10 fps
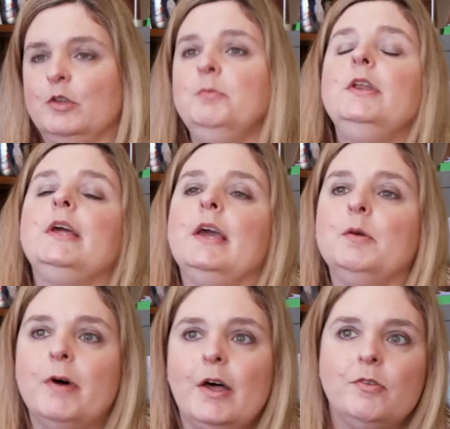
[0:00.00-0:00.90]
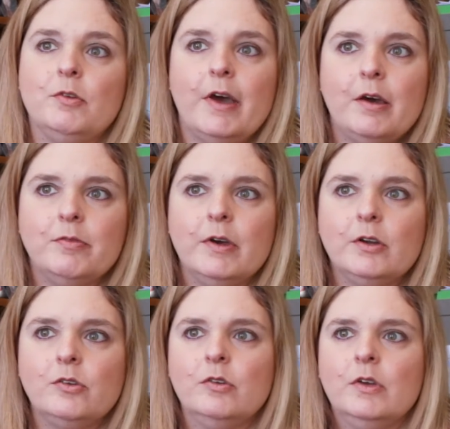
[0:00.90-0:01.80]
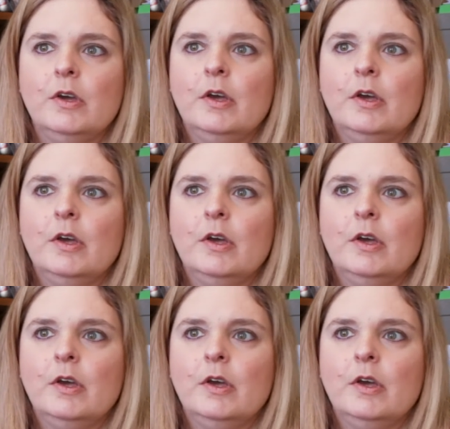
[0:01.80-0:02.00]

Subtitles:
communicate positive affect.